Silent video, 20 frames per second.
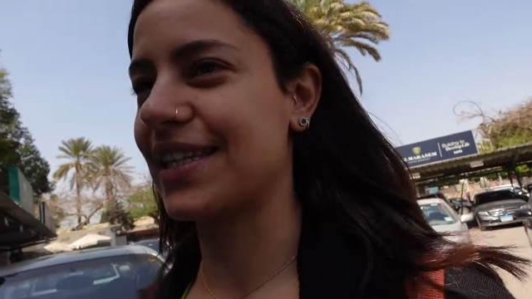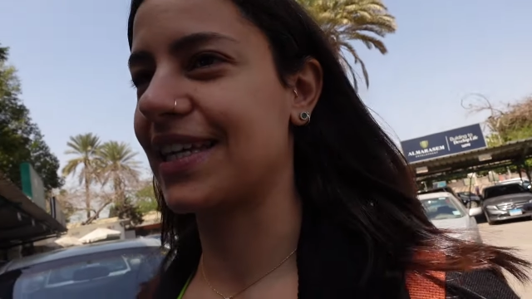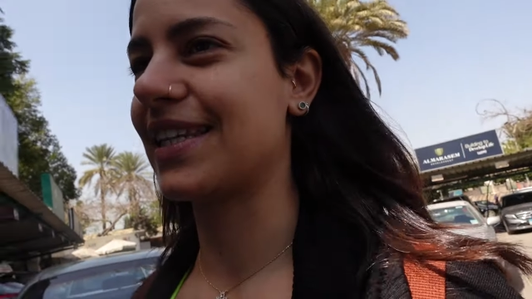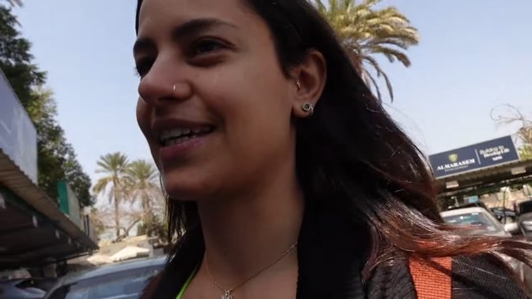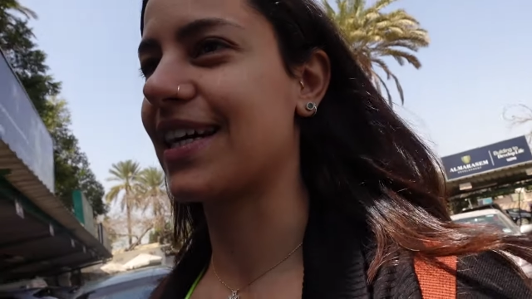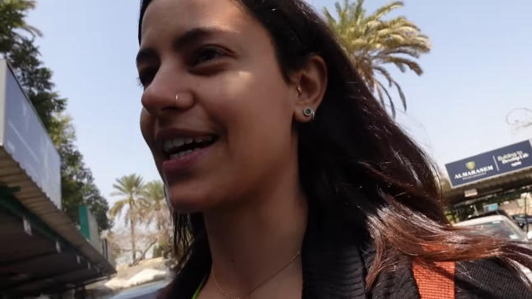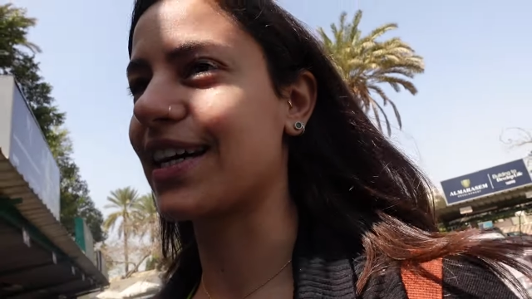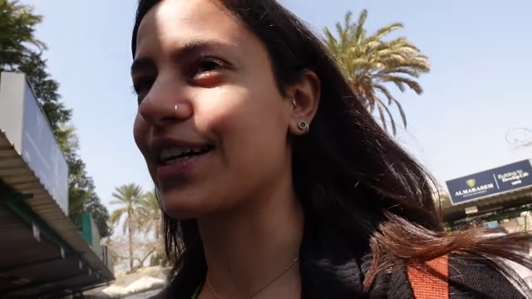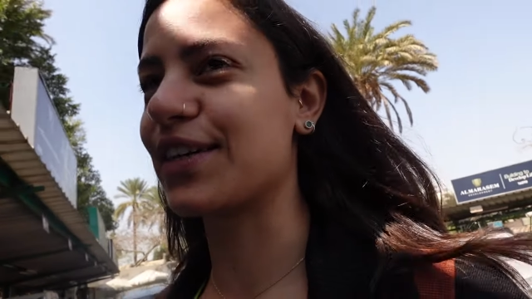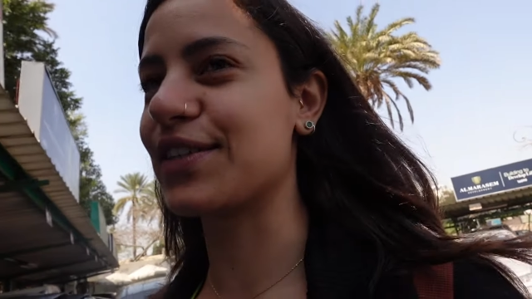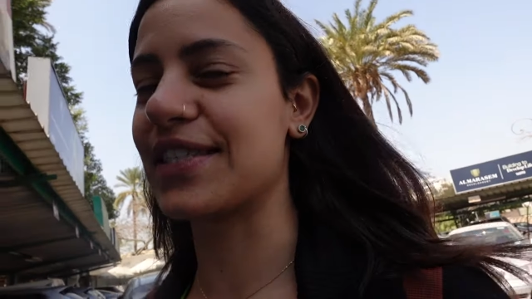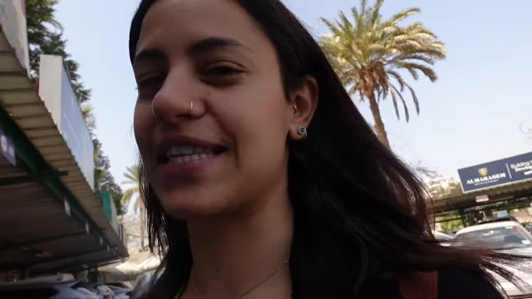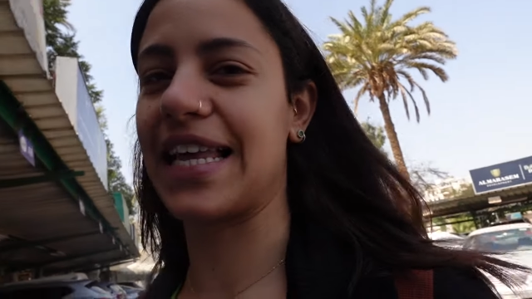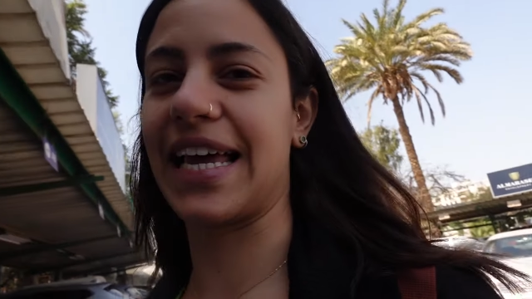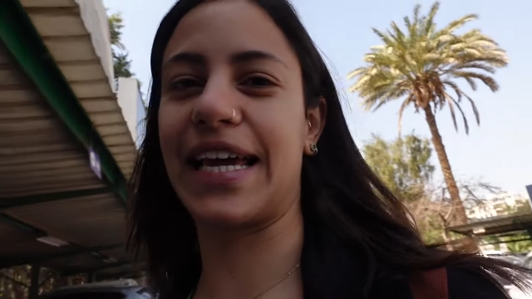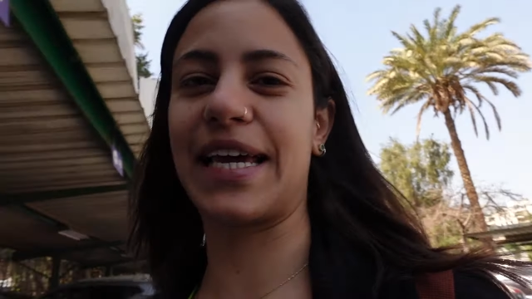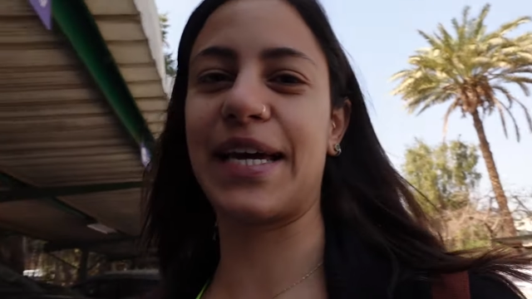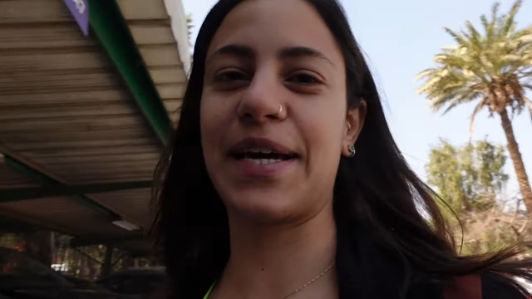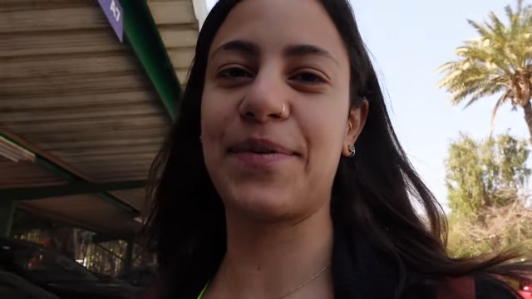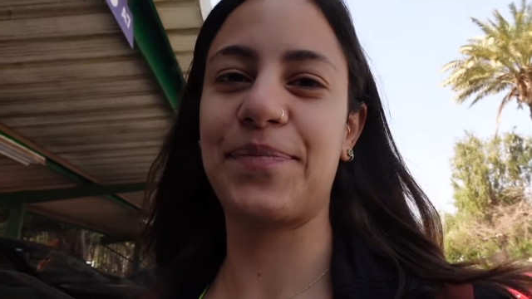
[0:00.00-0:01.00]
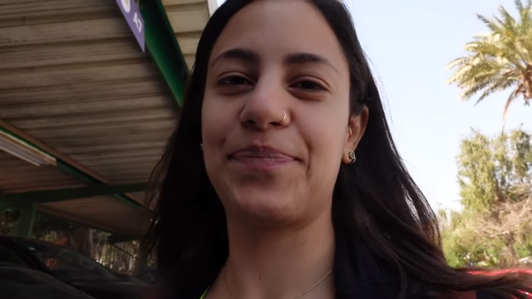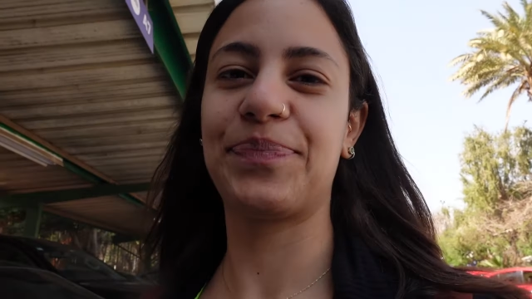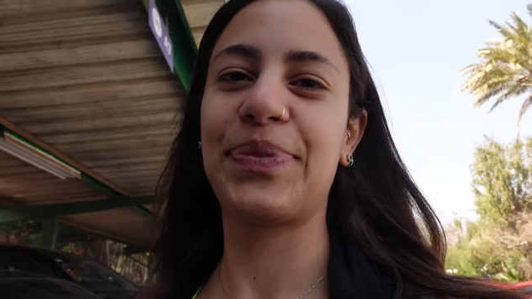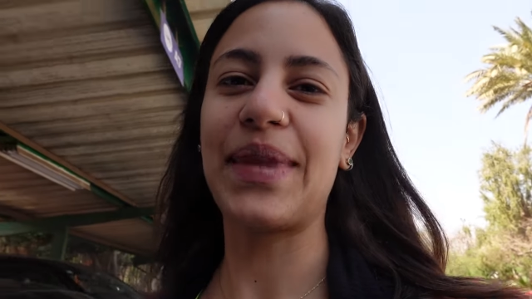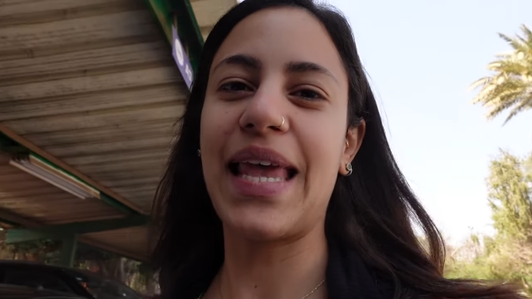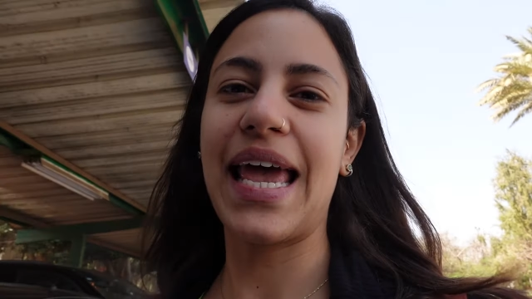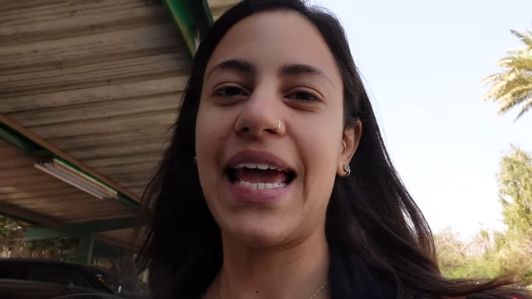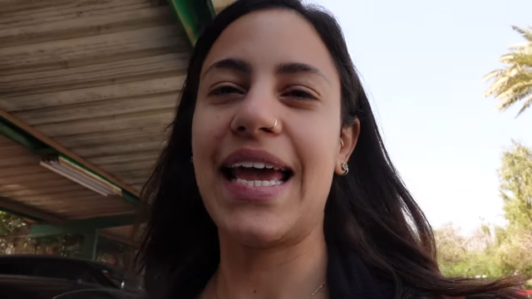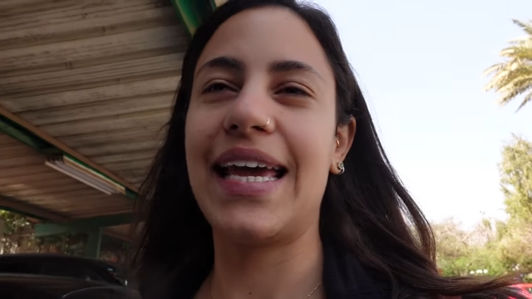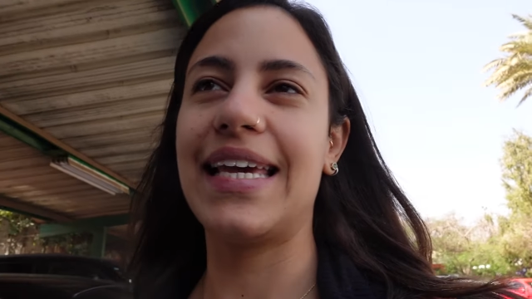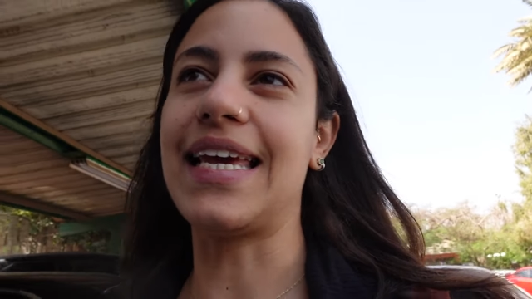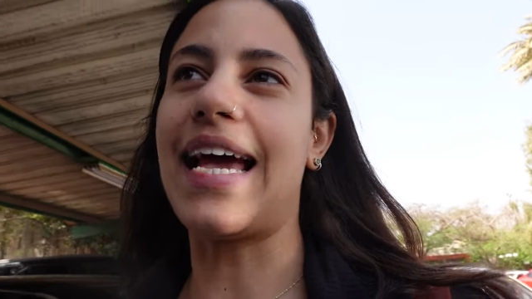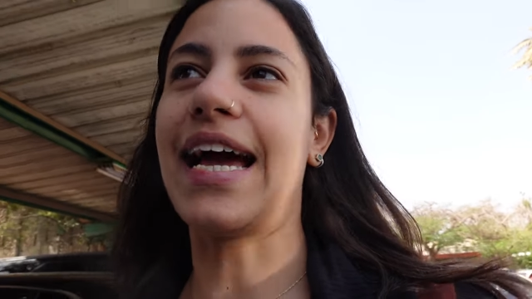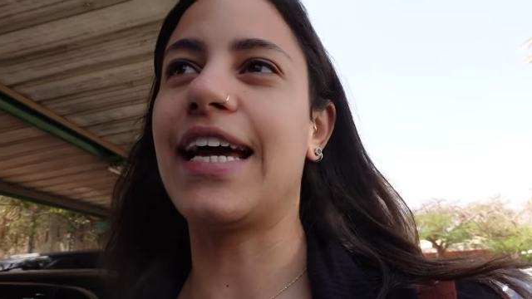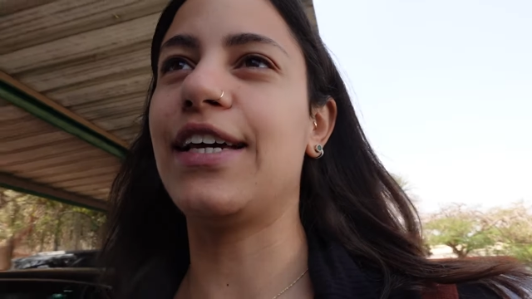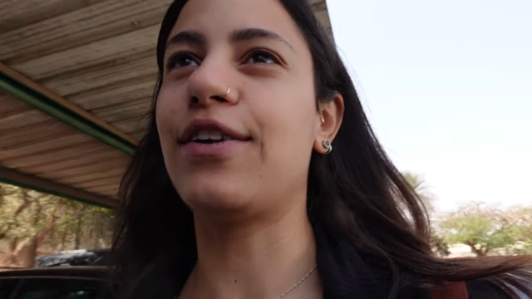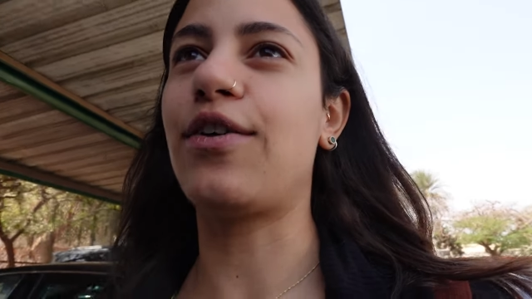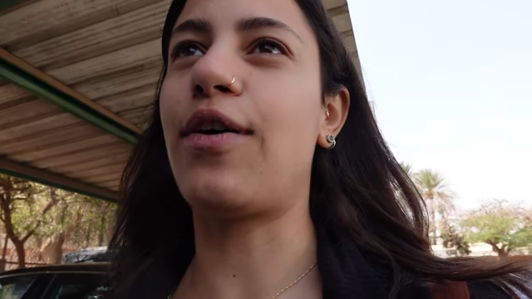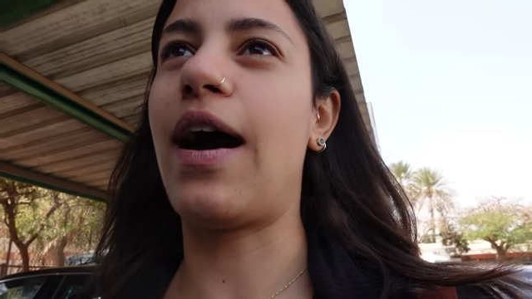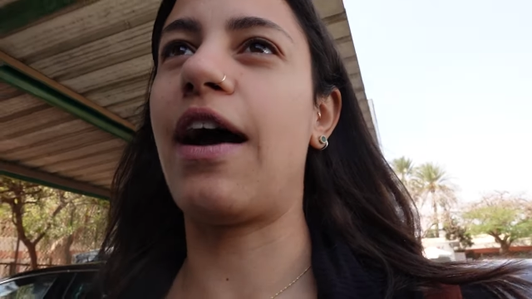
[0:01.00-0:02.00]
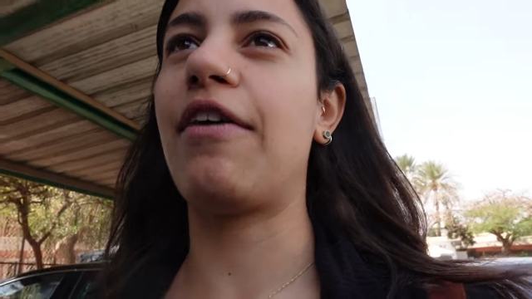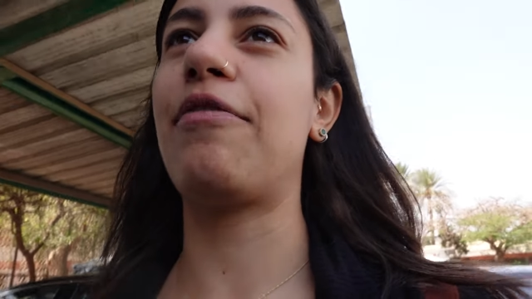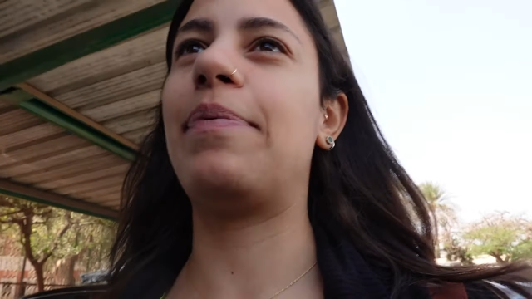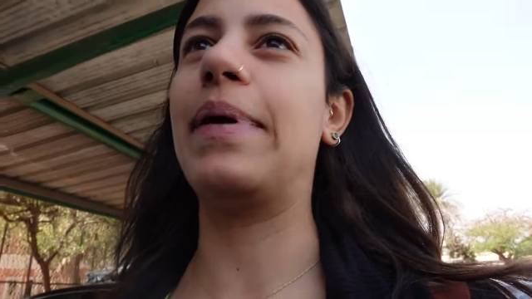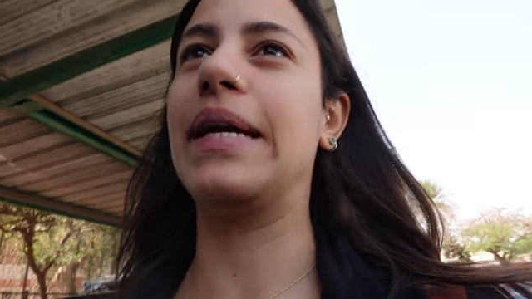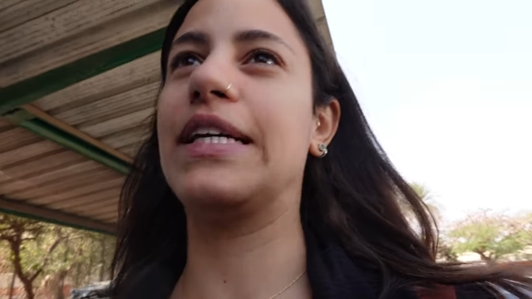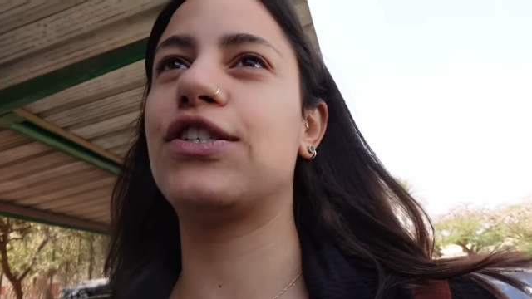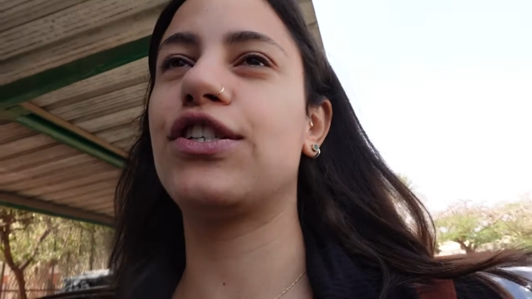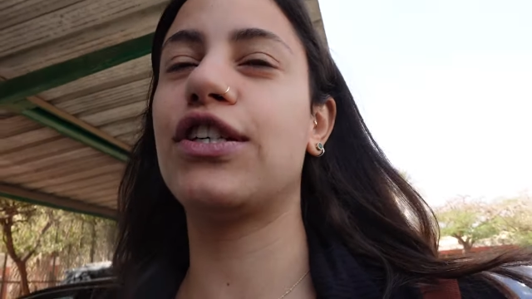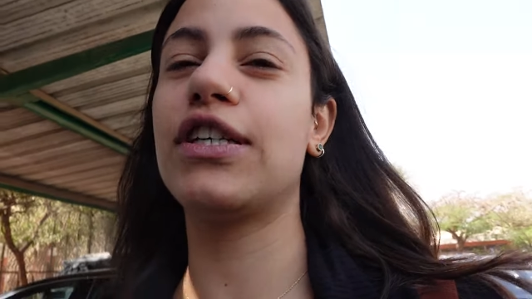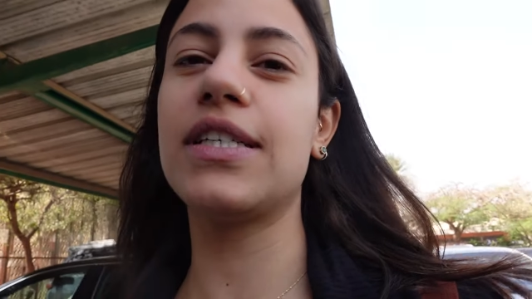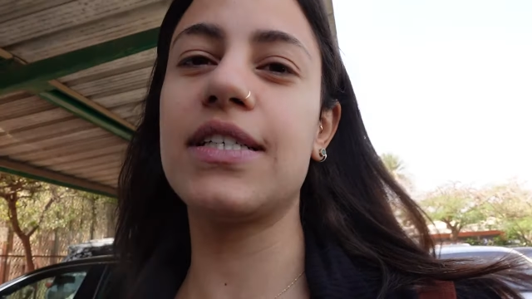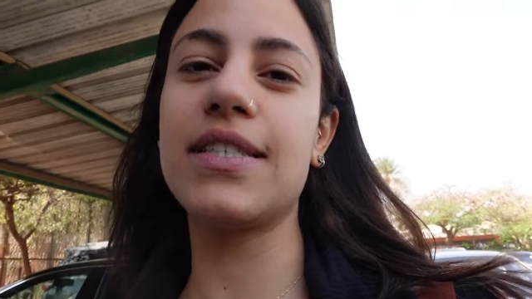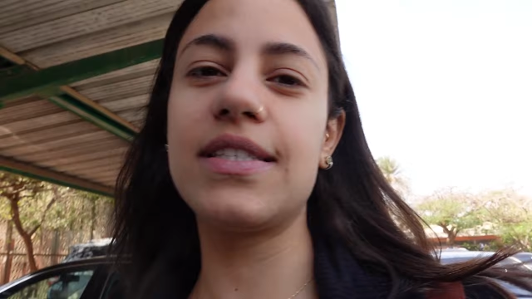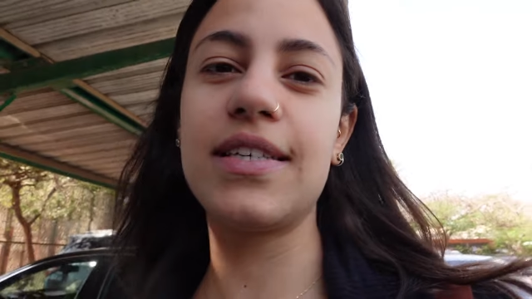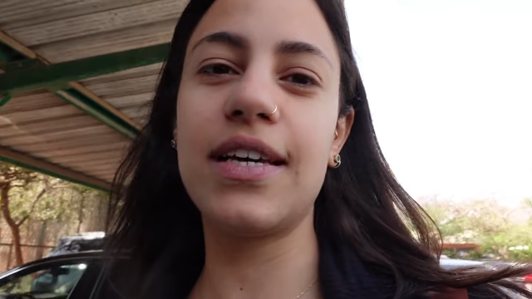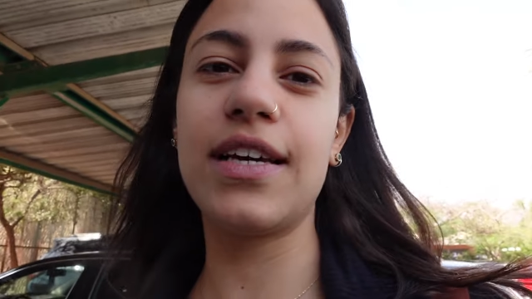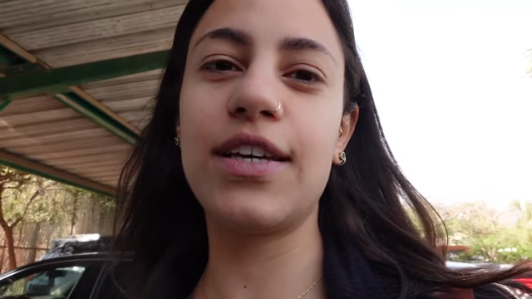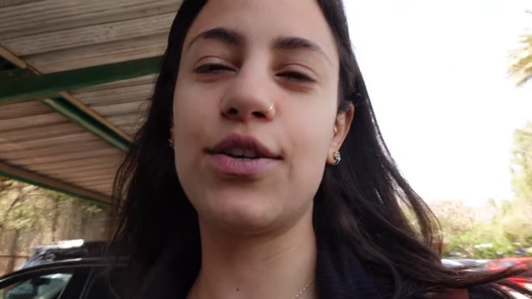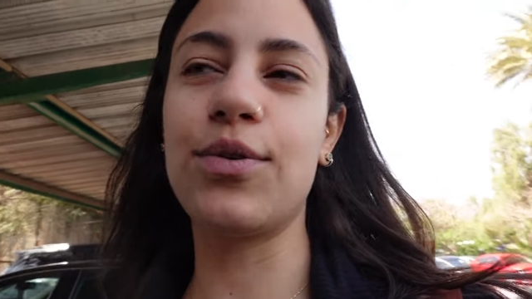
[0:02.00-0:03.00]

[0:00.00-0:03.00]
and the guy goes like, yeah, you don't have pictures.